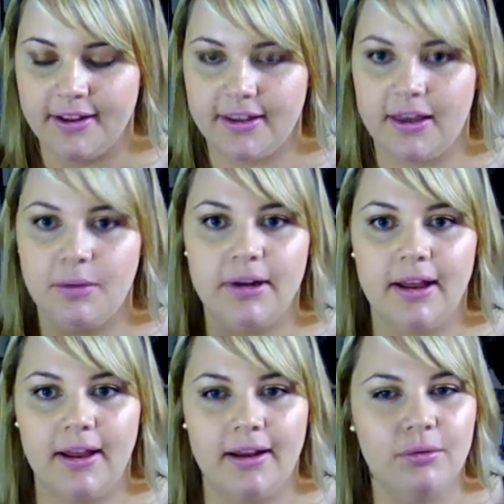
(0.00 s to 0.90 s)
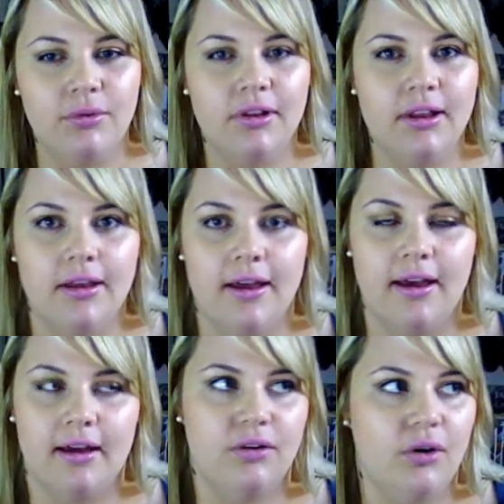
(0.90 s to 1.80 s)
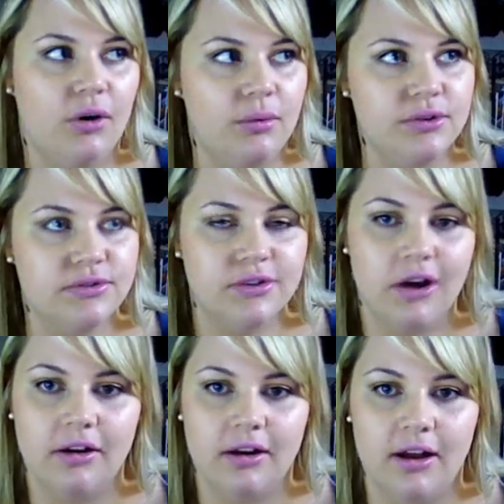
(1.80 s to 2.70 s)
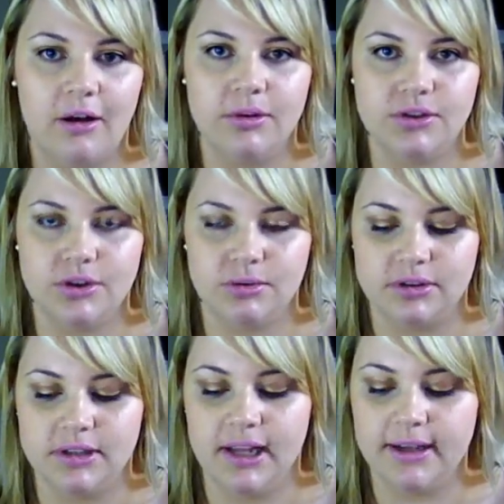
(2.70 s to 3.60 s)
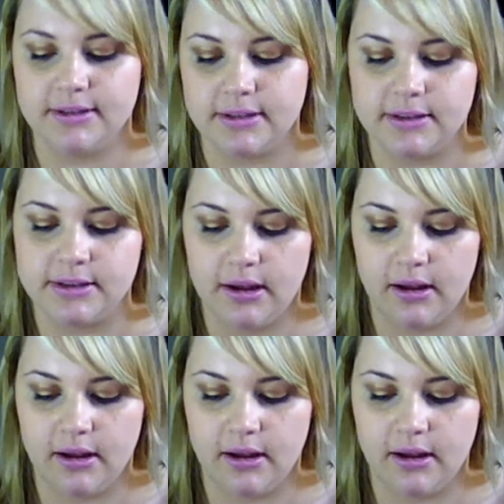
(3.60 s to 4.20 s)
Yeah, and I really had almost forgotten how much I really liked it.